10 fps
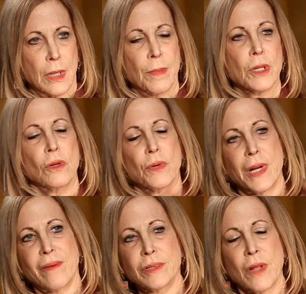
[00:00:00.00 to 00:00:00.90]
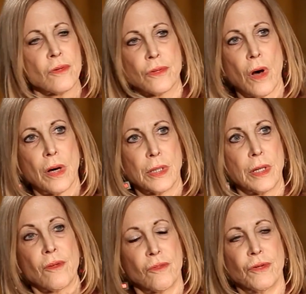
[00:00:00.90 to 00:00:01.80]
But you can have another thought,
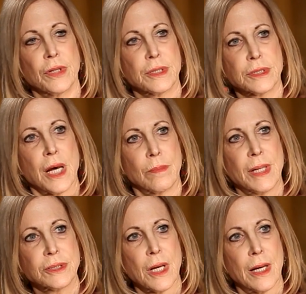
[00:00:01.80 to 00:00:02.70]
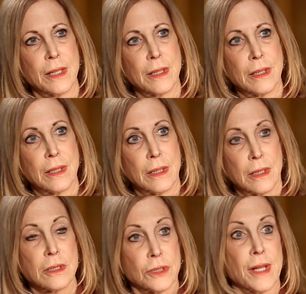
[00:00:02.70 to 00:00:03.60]
another feeling side by side.
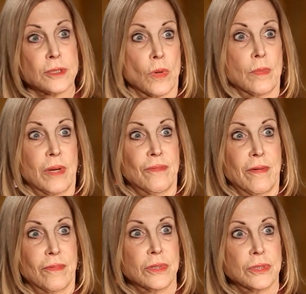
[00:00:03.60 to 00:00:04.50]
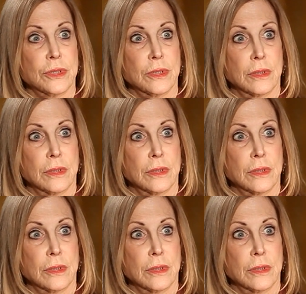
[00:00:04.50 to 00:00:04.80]
So that's one of my favorites.